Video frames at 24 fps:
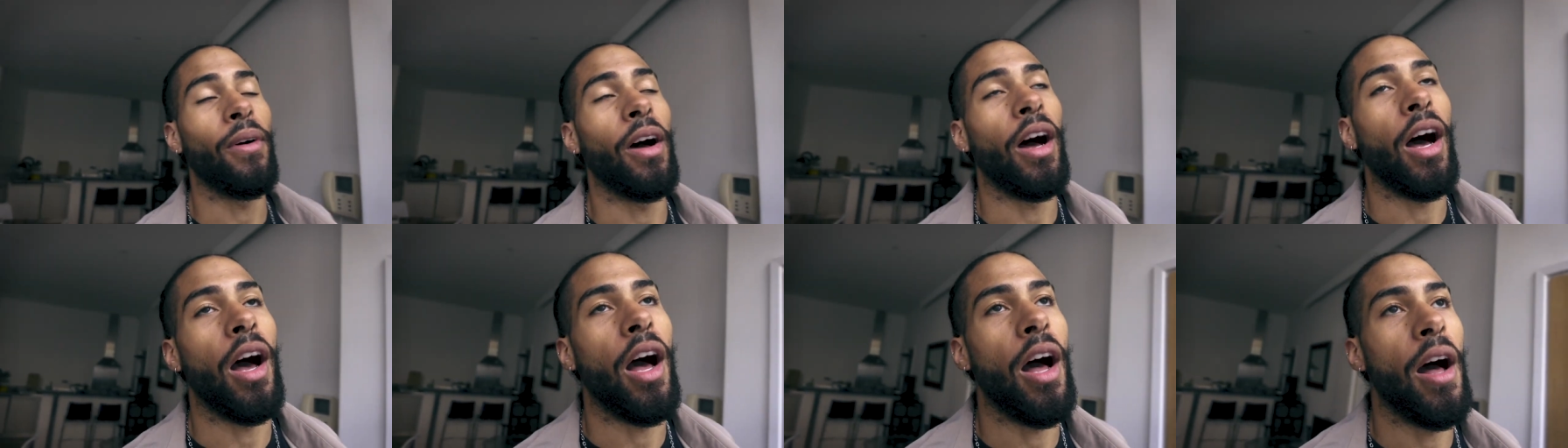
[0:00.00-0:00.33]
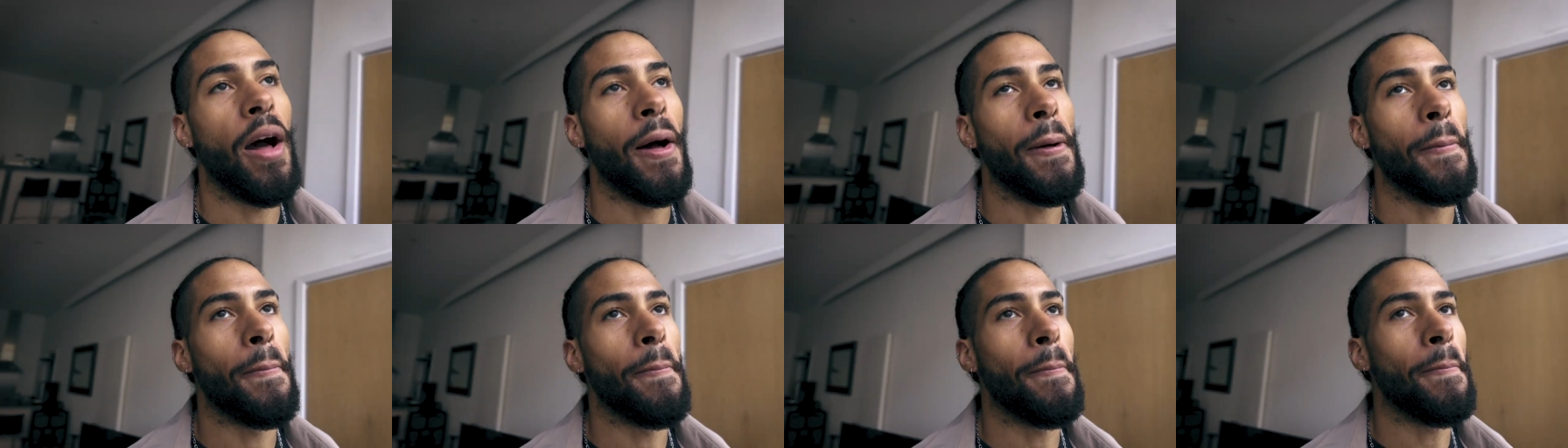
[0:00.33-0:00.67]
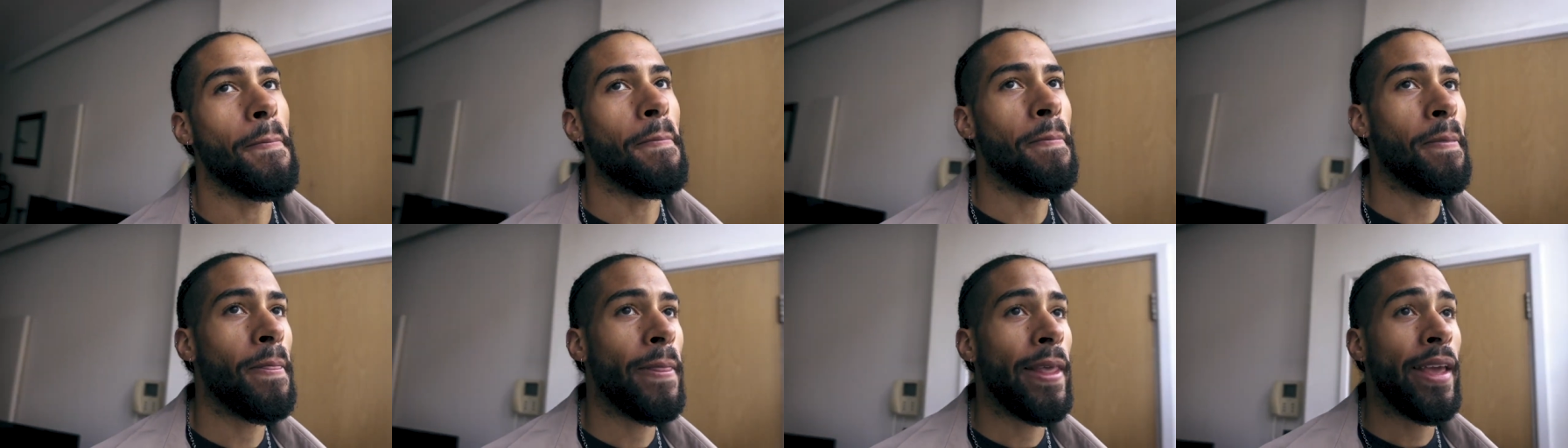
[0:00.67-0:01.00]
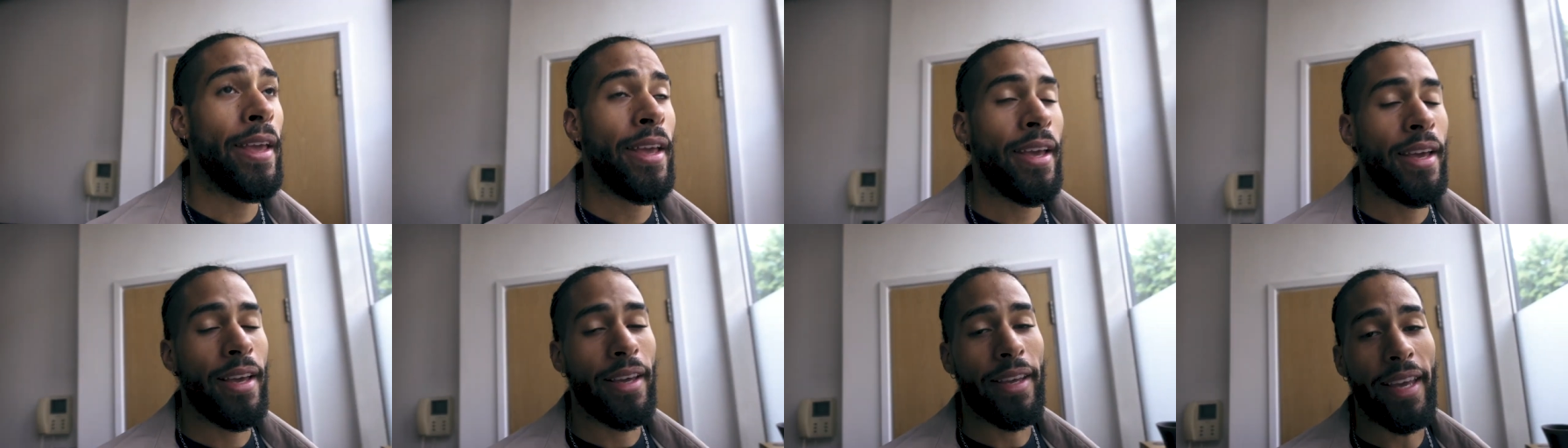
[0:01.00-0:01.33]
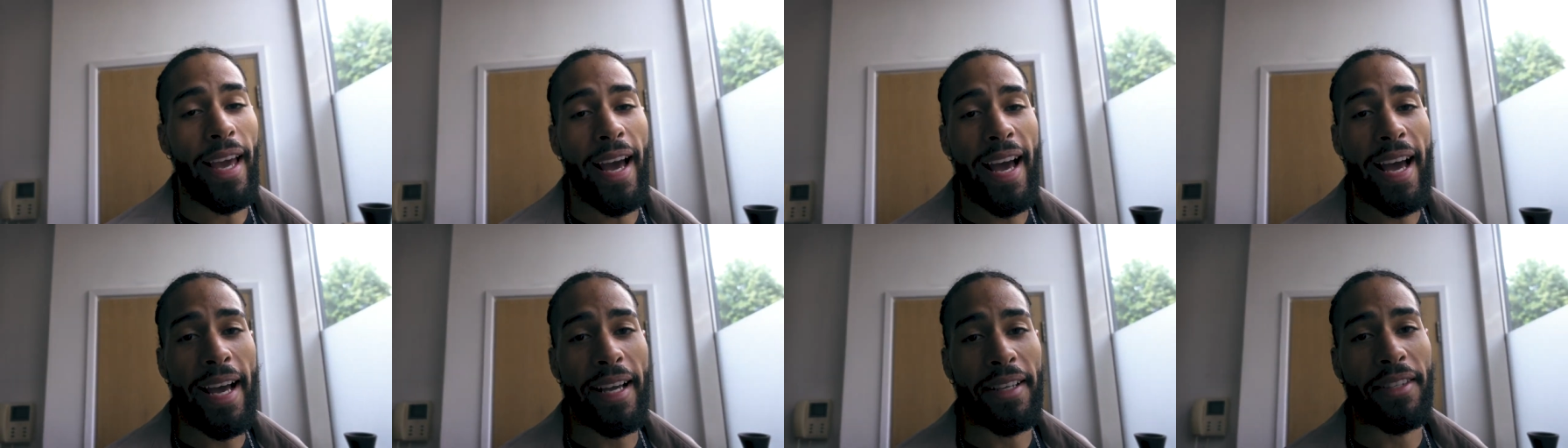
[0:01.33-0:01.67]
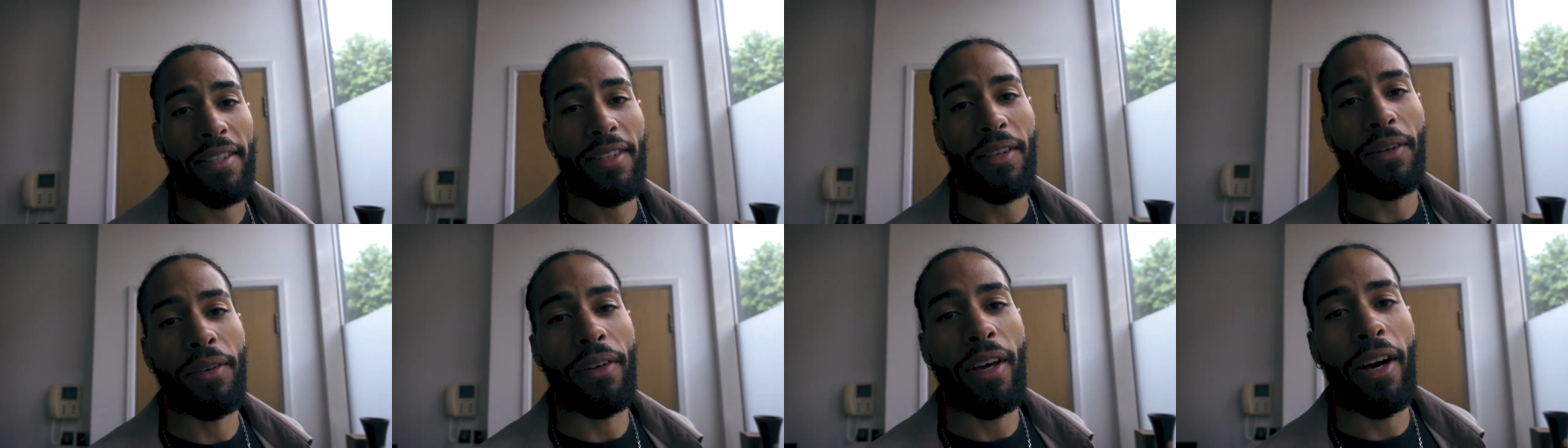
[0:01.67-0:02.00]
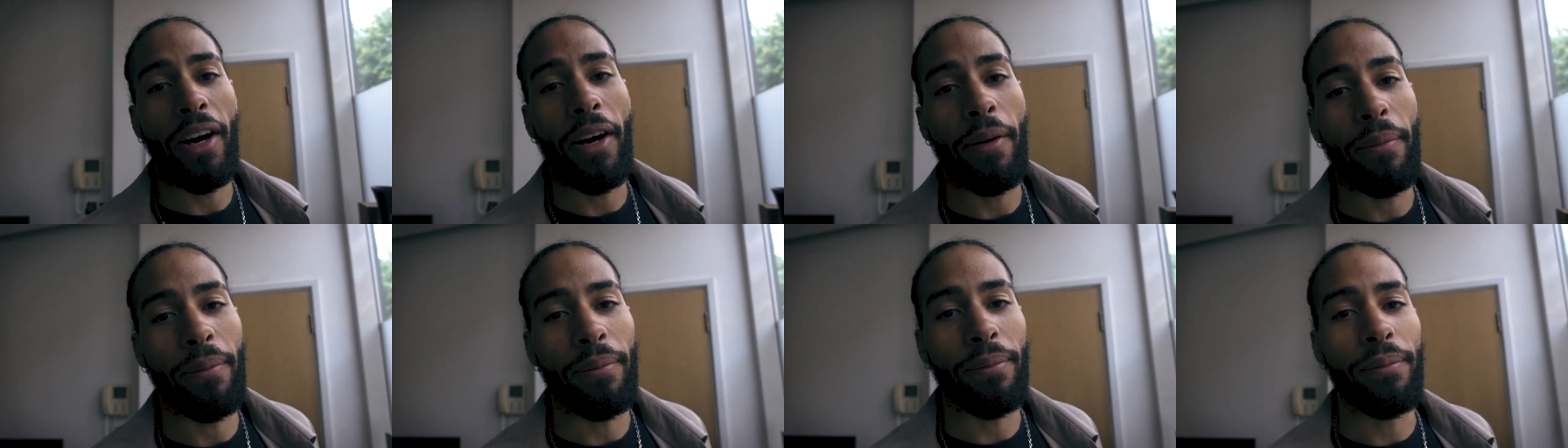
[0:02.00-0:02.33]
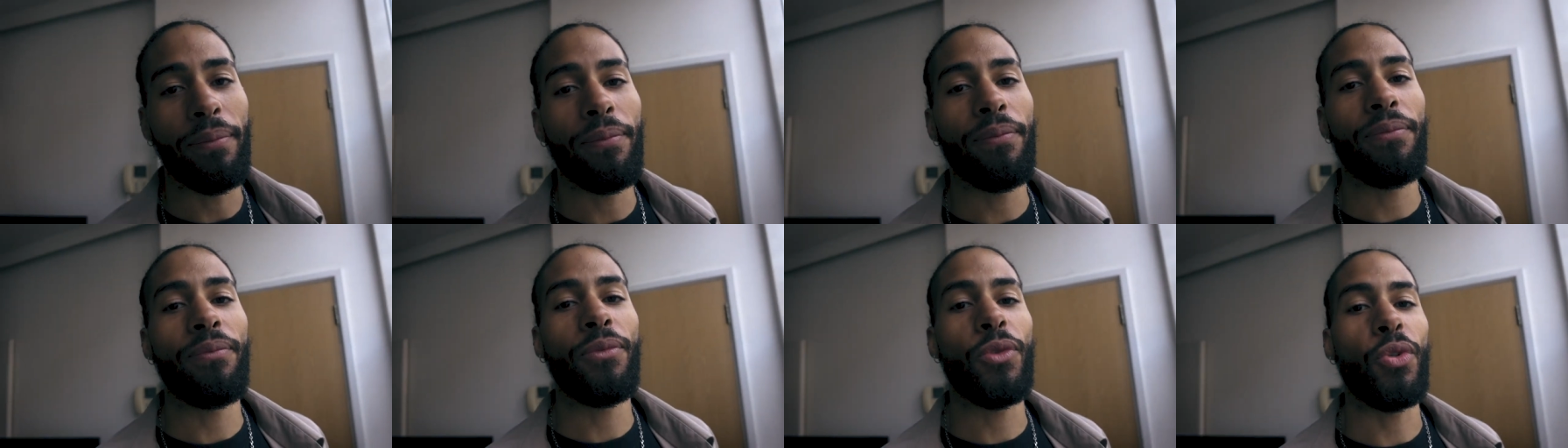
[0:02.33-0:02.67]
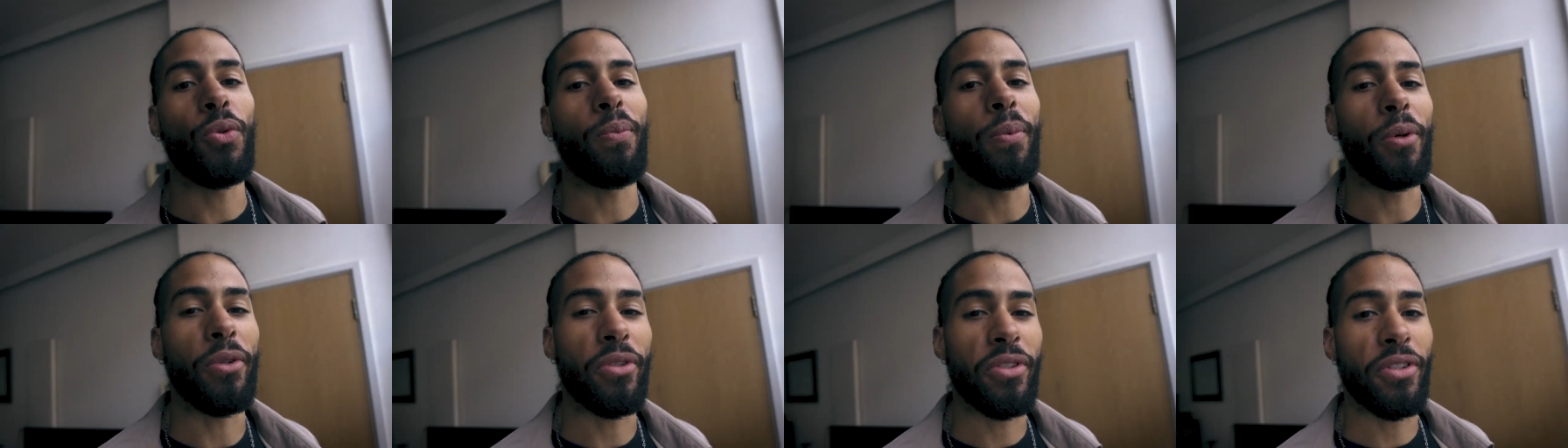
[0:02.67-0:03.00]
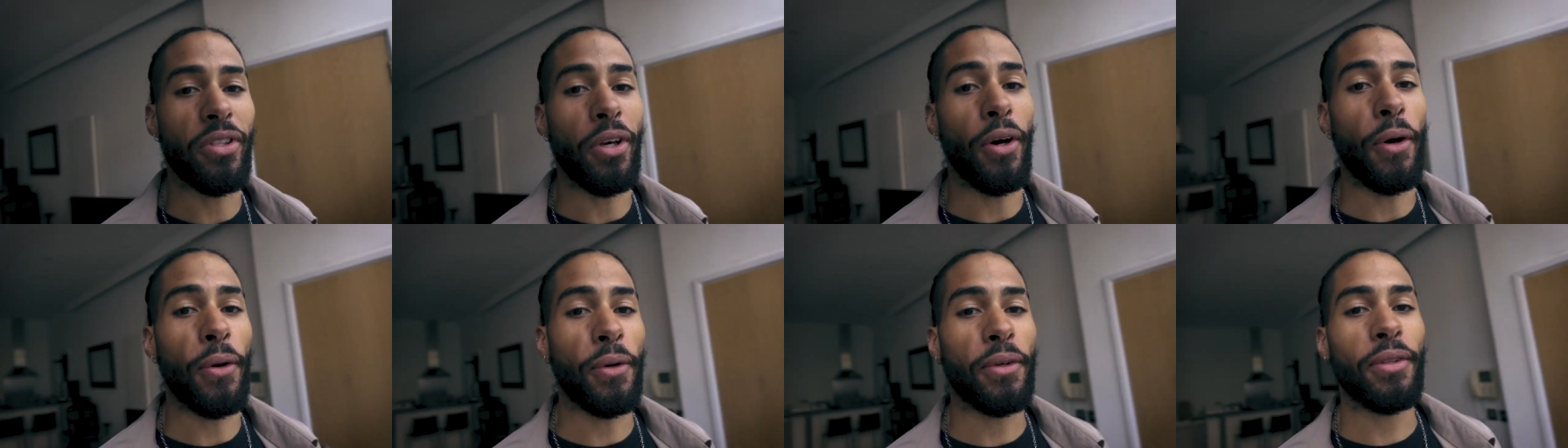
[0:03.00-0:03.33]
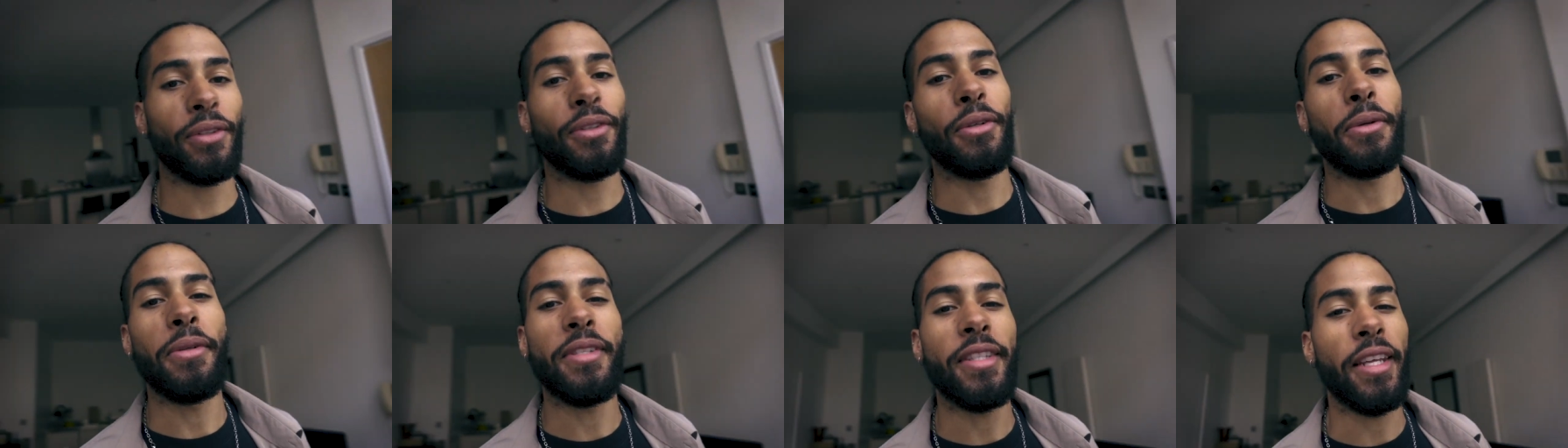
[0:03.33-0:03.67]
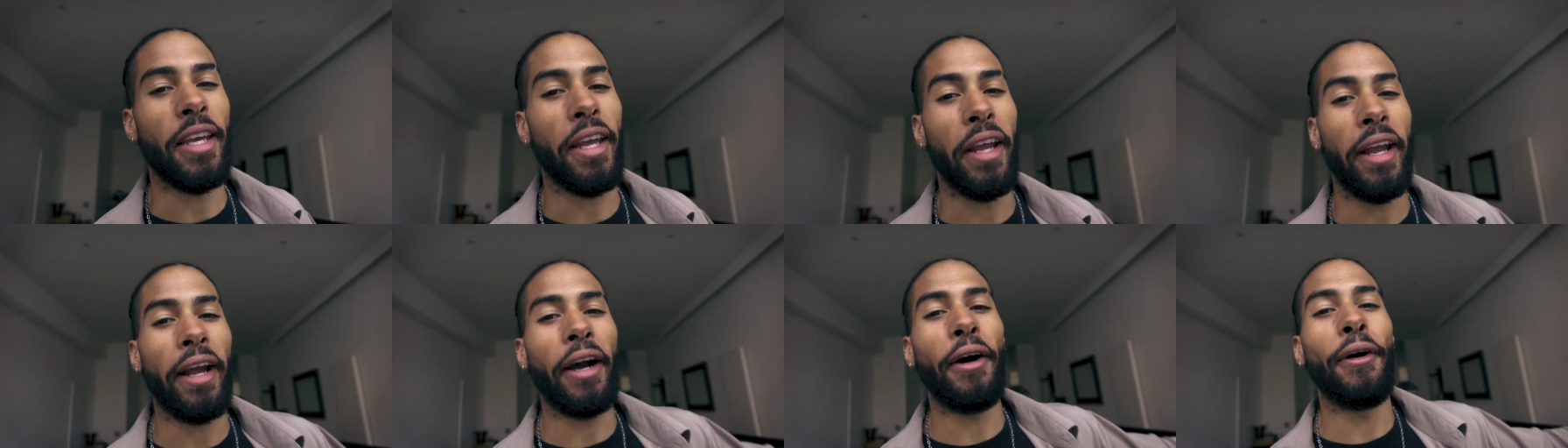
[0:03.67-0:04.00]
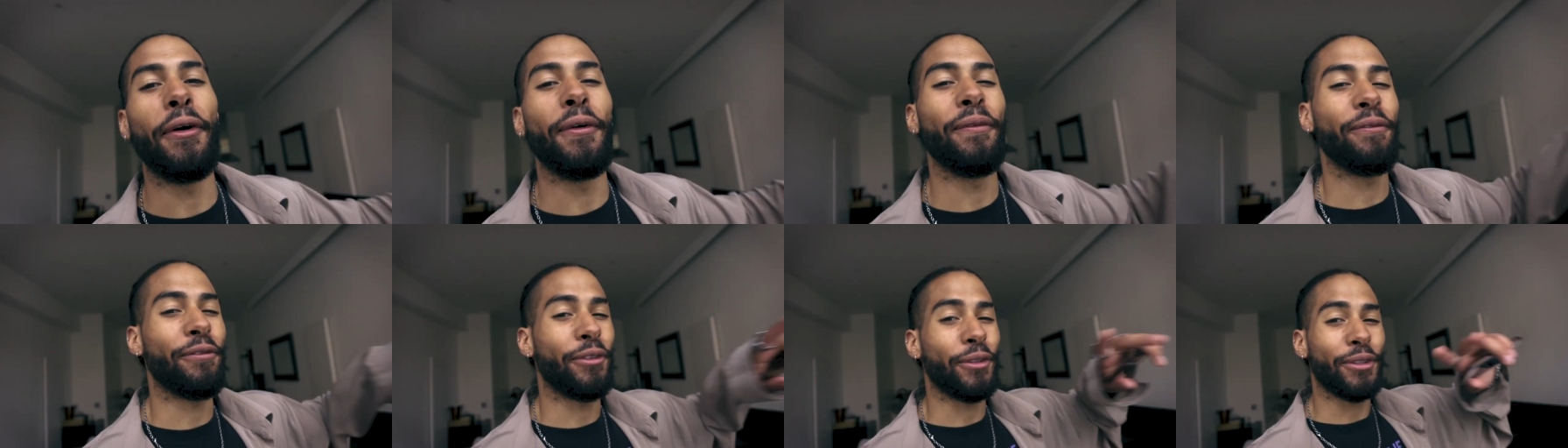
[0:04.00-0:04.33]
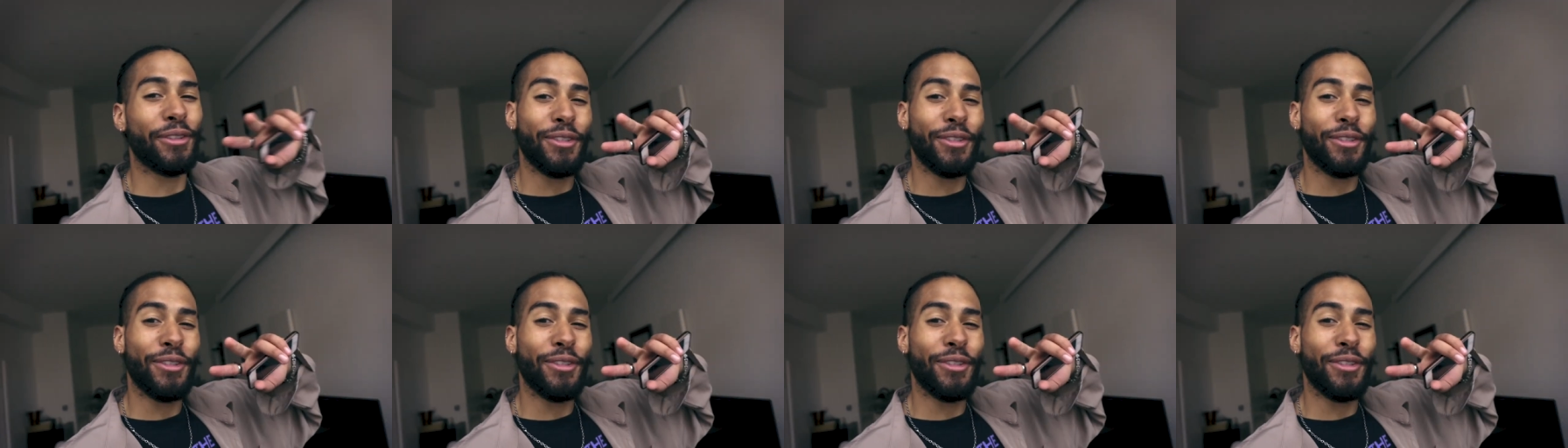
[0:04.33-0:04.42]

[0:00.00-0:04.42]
Um, yeah, so now I'm super stoked to stay home for